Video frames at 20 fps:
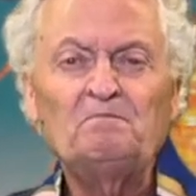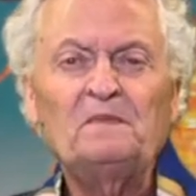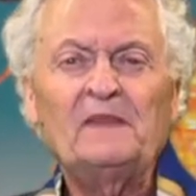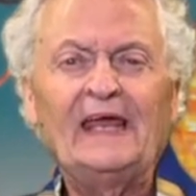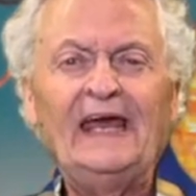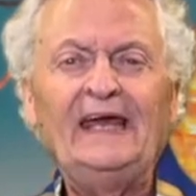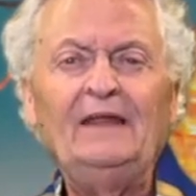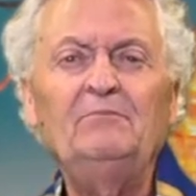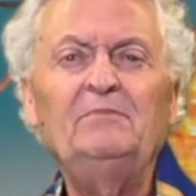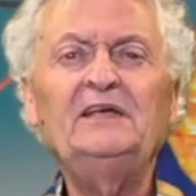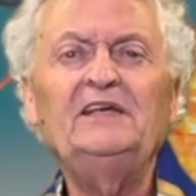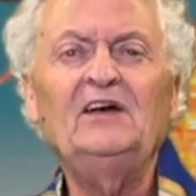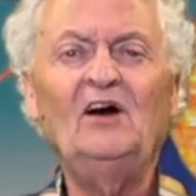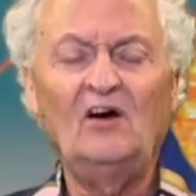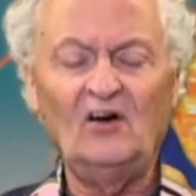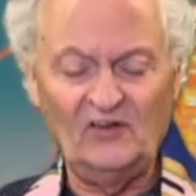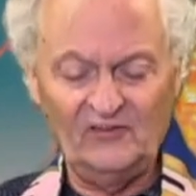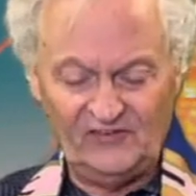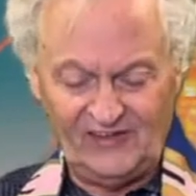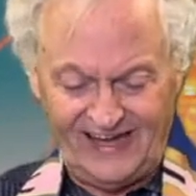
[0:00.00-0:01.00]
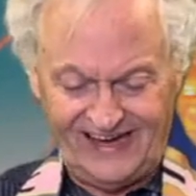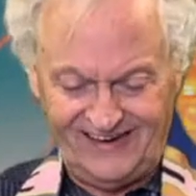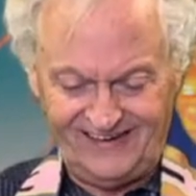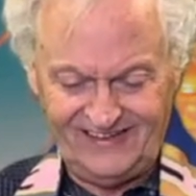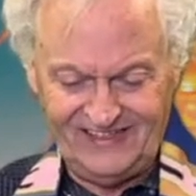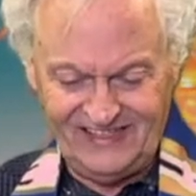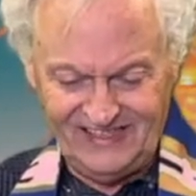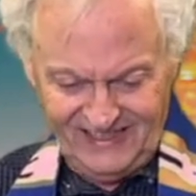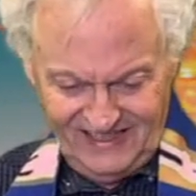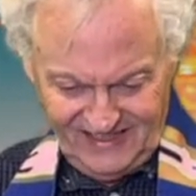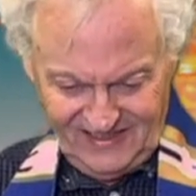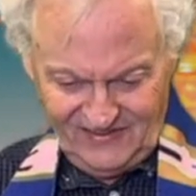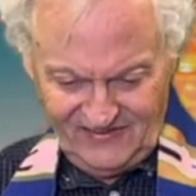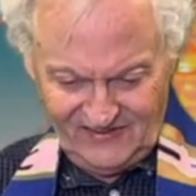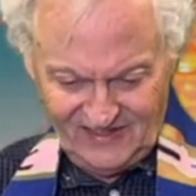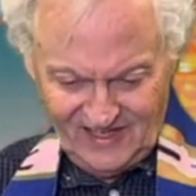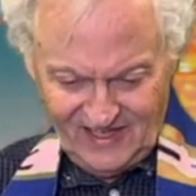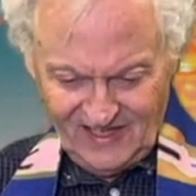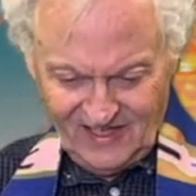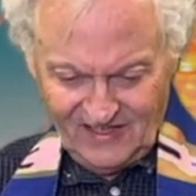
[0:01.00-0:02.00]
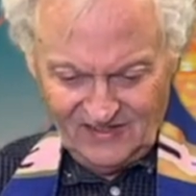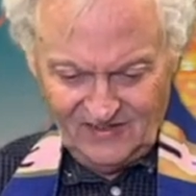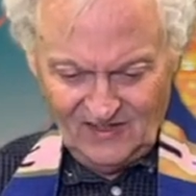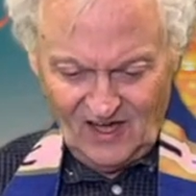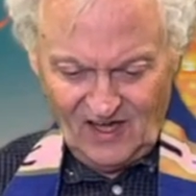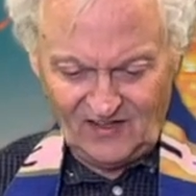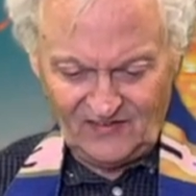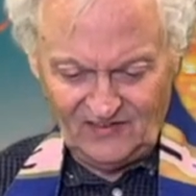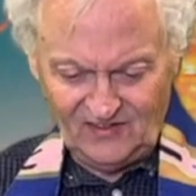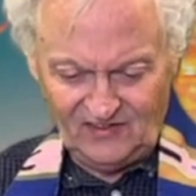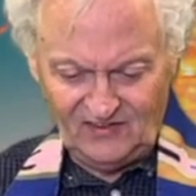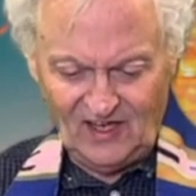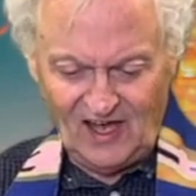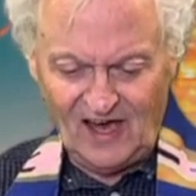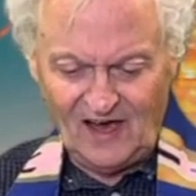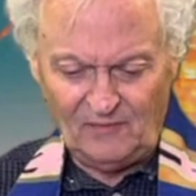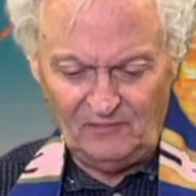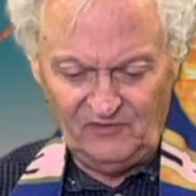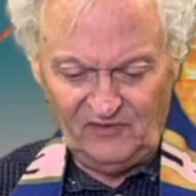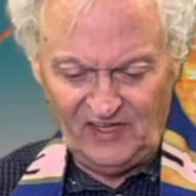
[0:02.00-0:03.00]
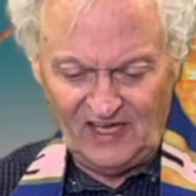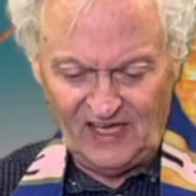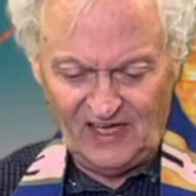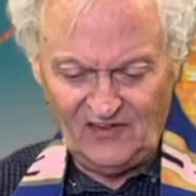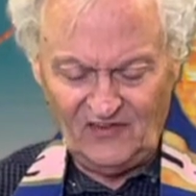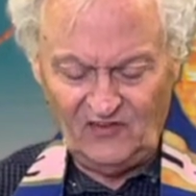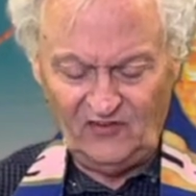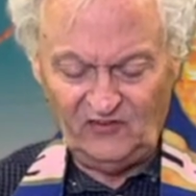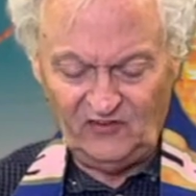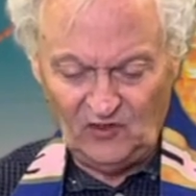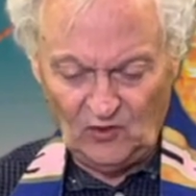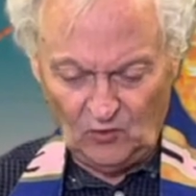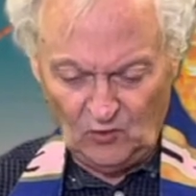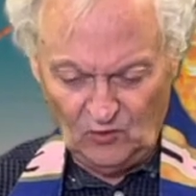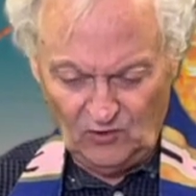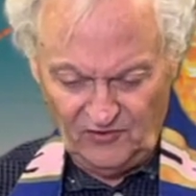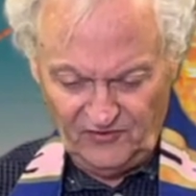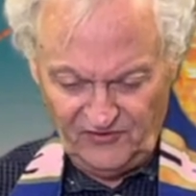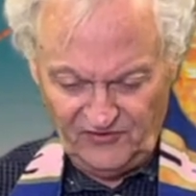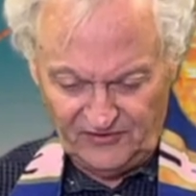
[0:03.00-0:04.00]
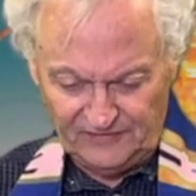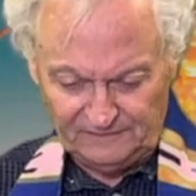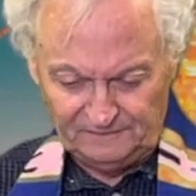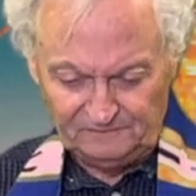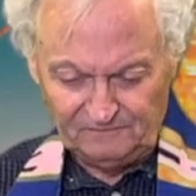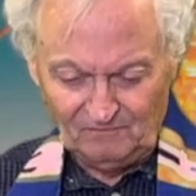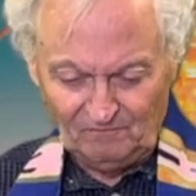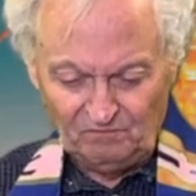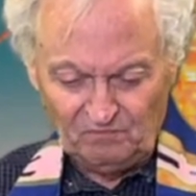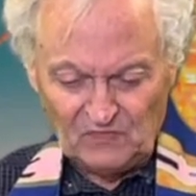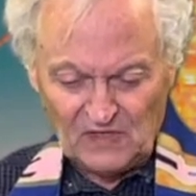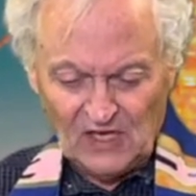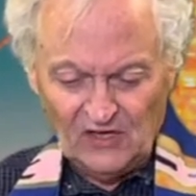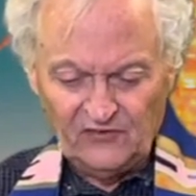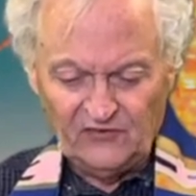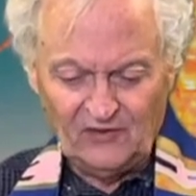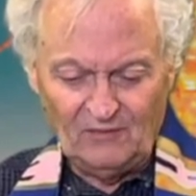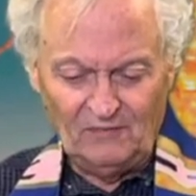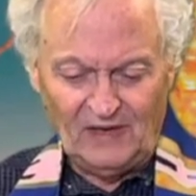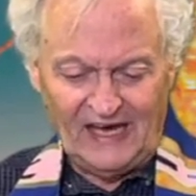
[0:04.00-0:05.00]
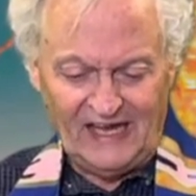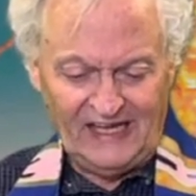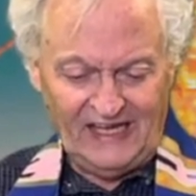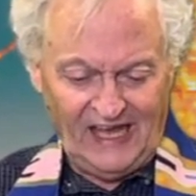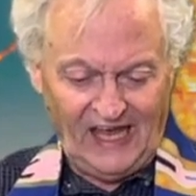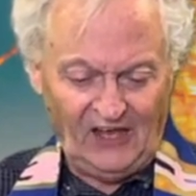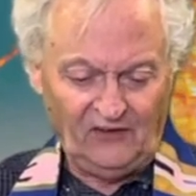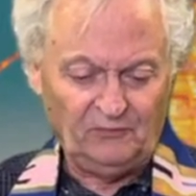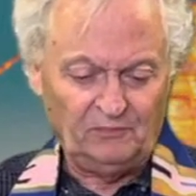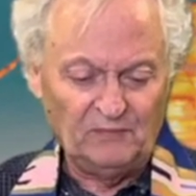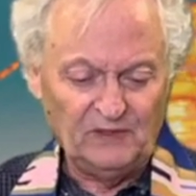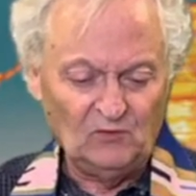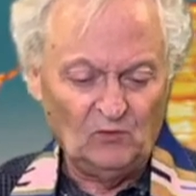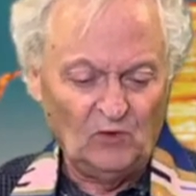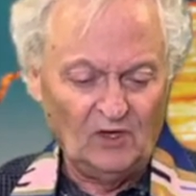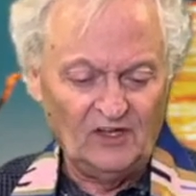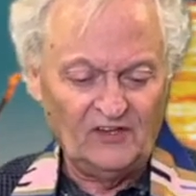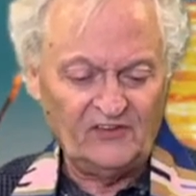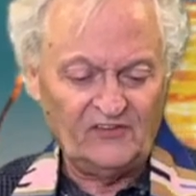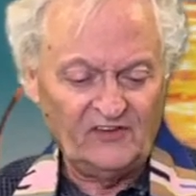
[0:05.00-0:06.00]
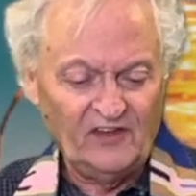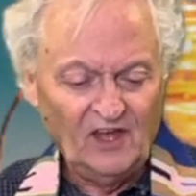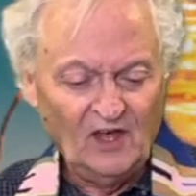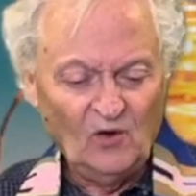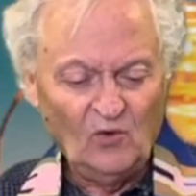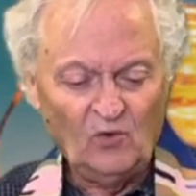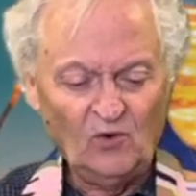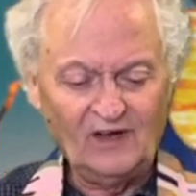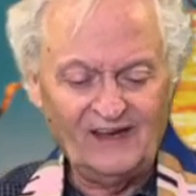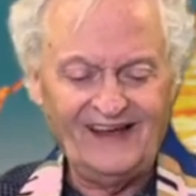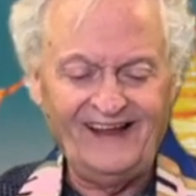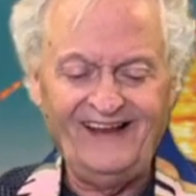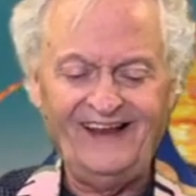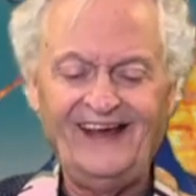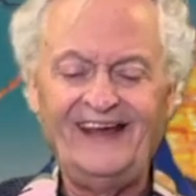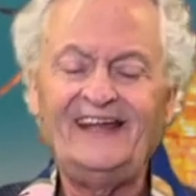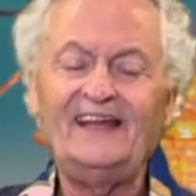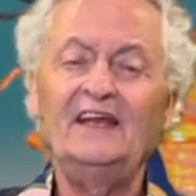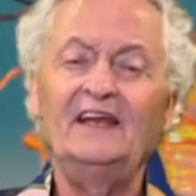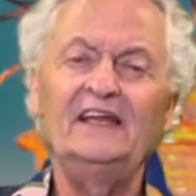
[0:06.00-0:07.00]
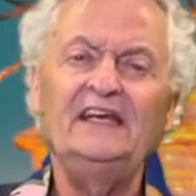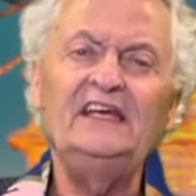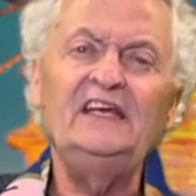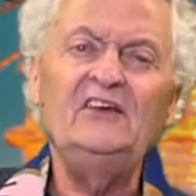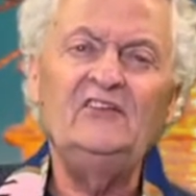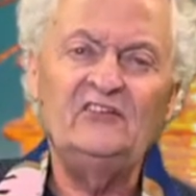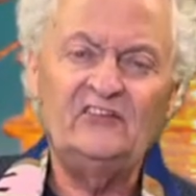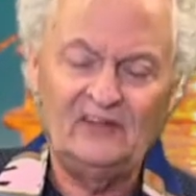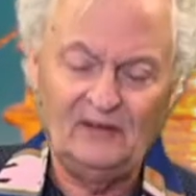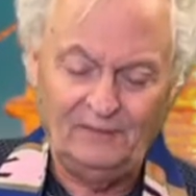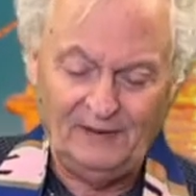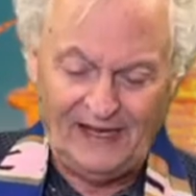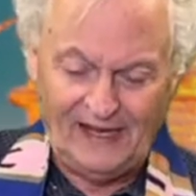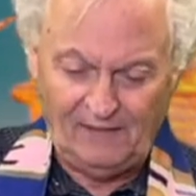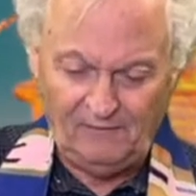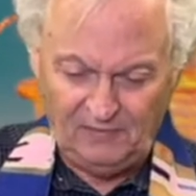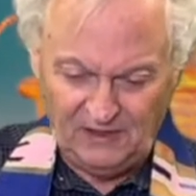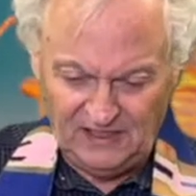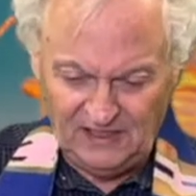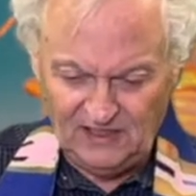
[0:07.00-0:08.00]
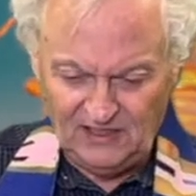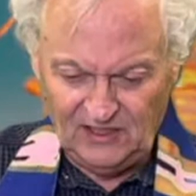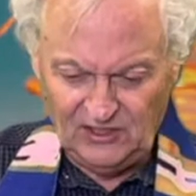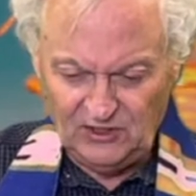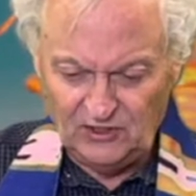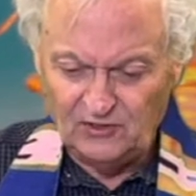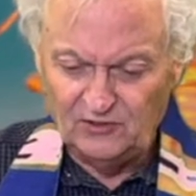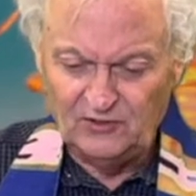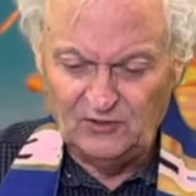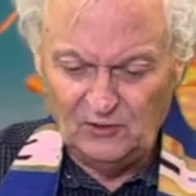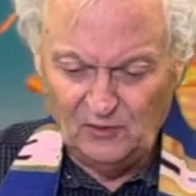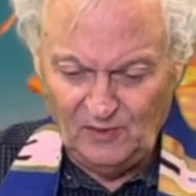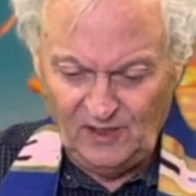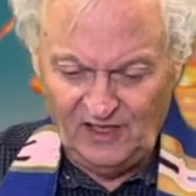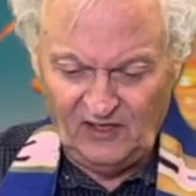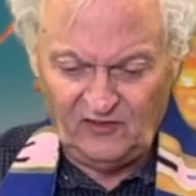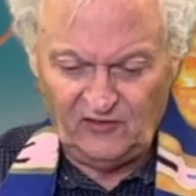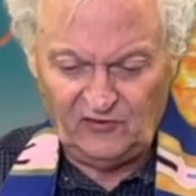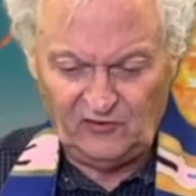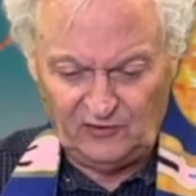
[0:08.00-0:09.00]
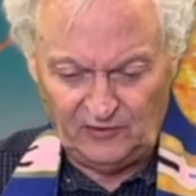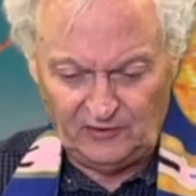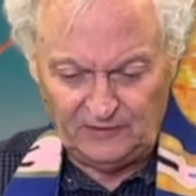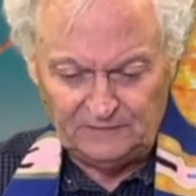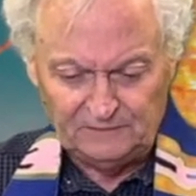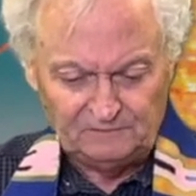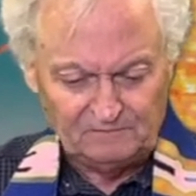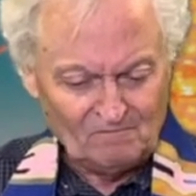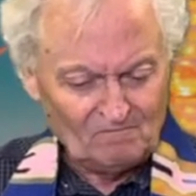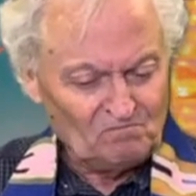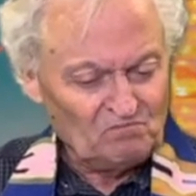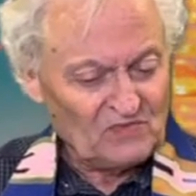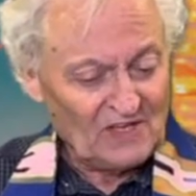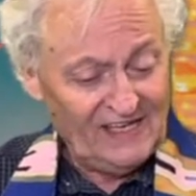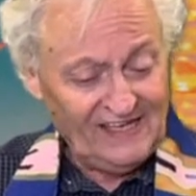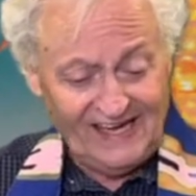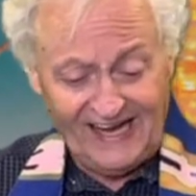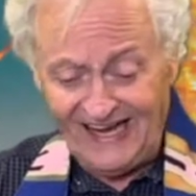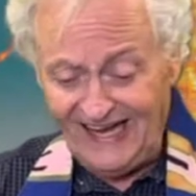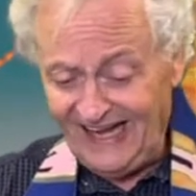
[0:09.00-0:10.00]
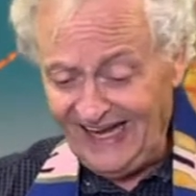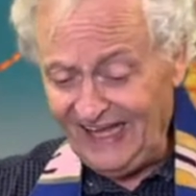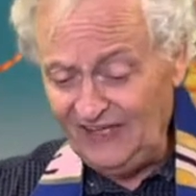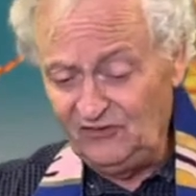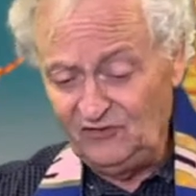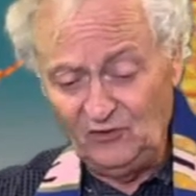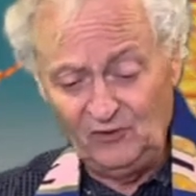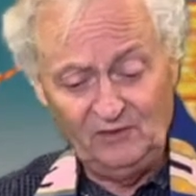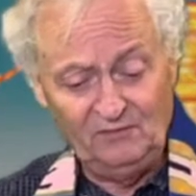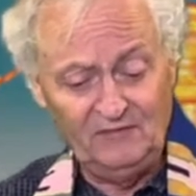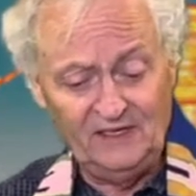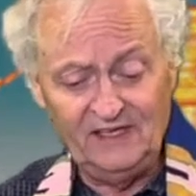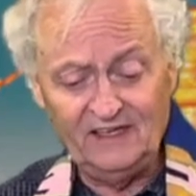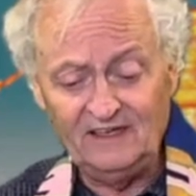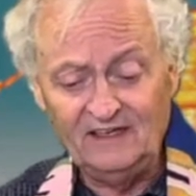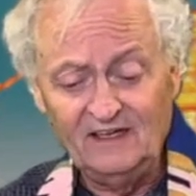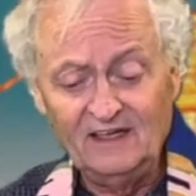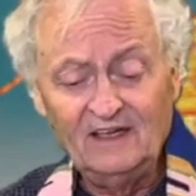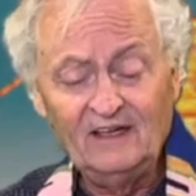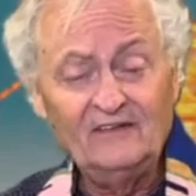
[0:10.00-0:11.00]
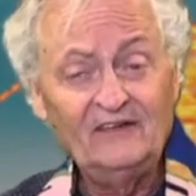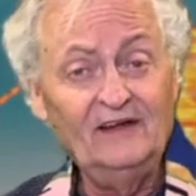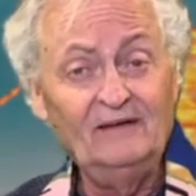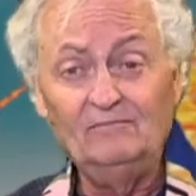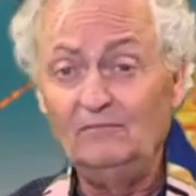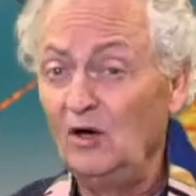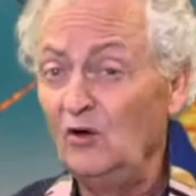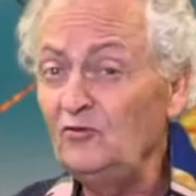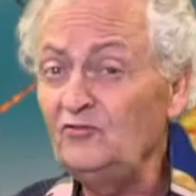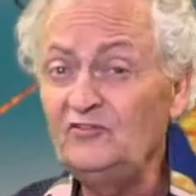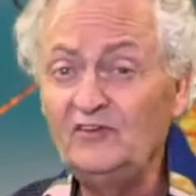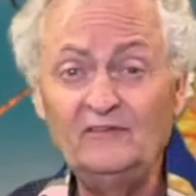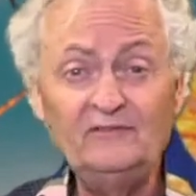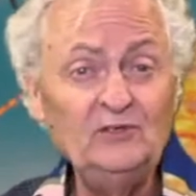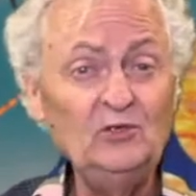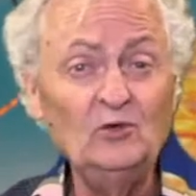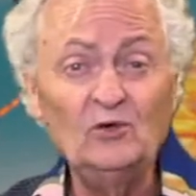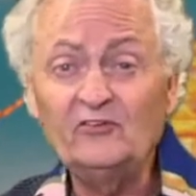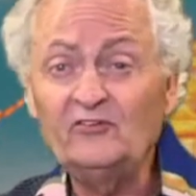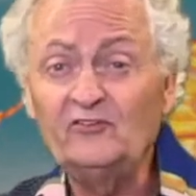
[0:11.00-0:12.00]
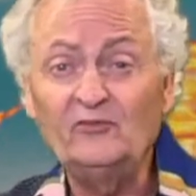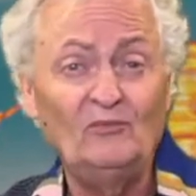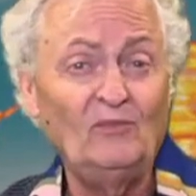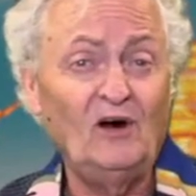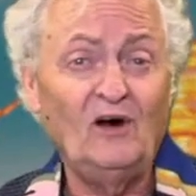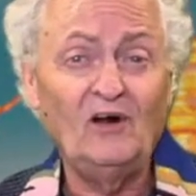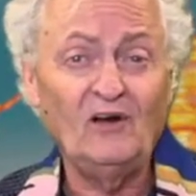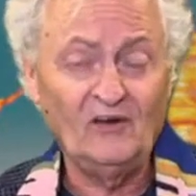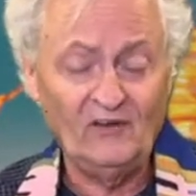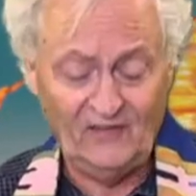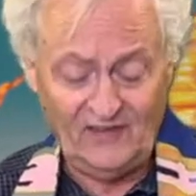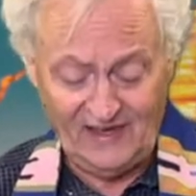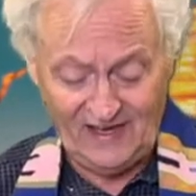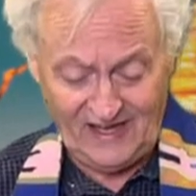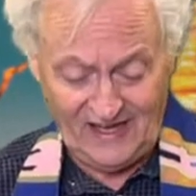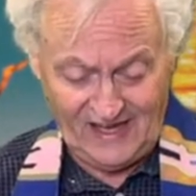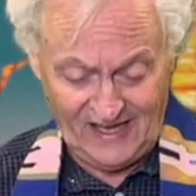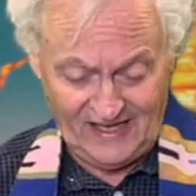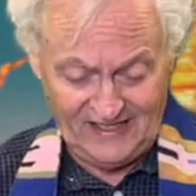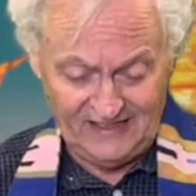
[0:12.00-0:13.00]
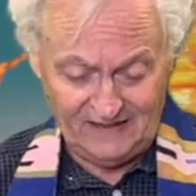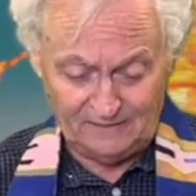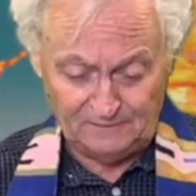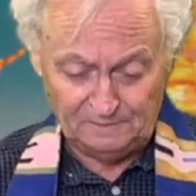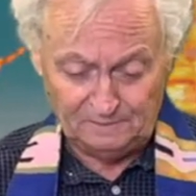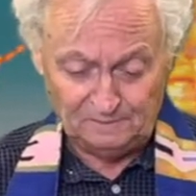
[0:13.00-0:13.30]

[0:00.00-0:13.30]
and because our kids knocked the tops out of the scores. Somebody asked me once what I liked least about being a UU minister, and I had to admit that most of you are smarter than I am.